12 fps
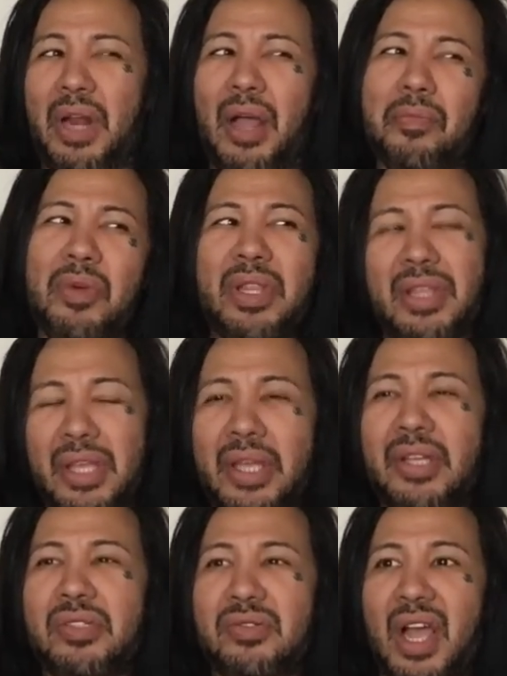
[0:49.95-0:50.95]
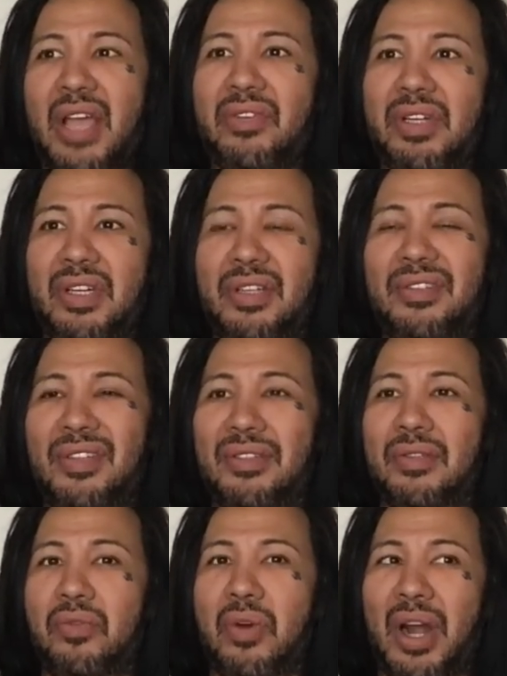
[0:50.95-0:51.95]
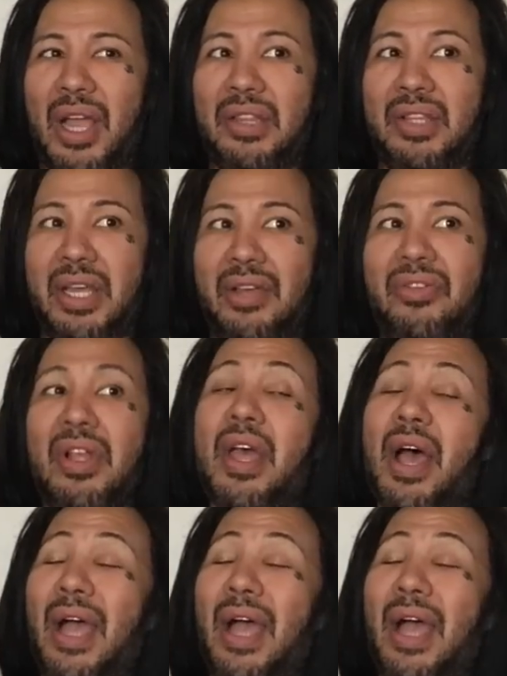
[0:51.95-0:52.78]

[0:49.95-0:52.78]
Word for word: I'm within driving distance of where I live,